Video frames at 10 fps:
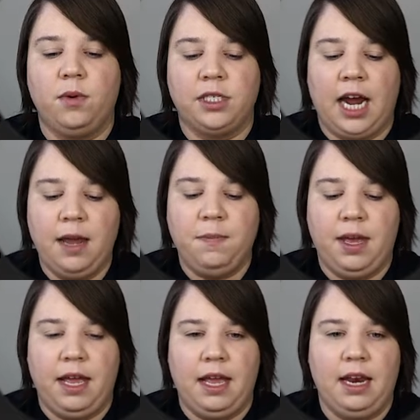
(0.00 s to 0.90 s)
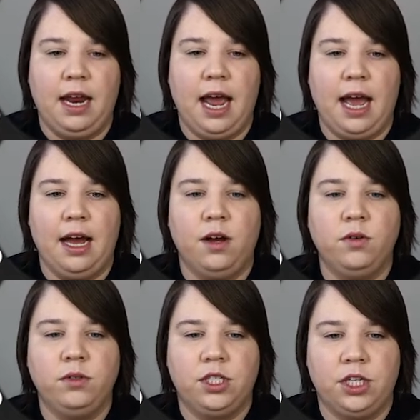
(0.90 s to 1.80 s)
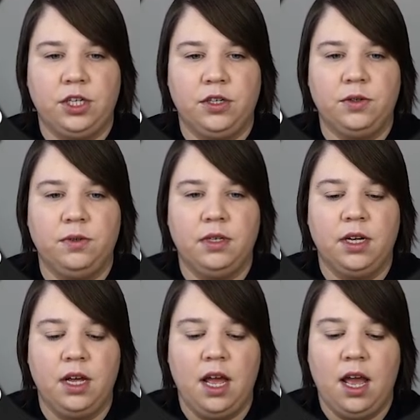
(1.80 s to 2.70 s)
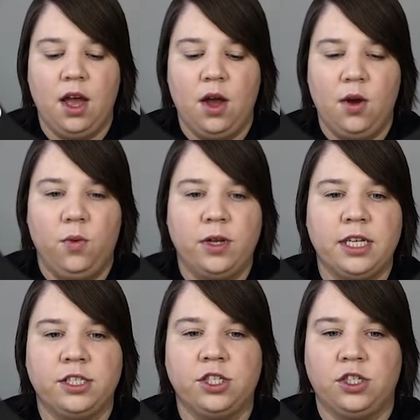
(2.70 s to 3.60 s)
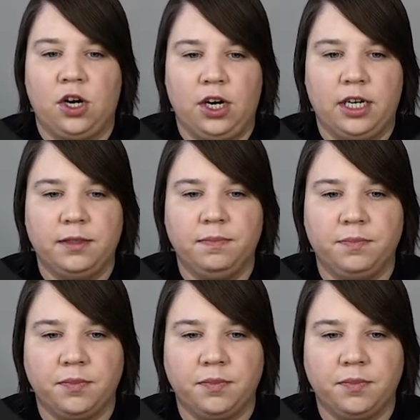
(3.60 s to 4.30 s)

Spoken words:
type in how to with a star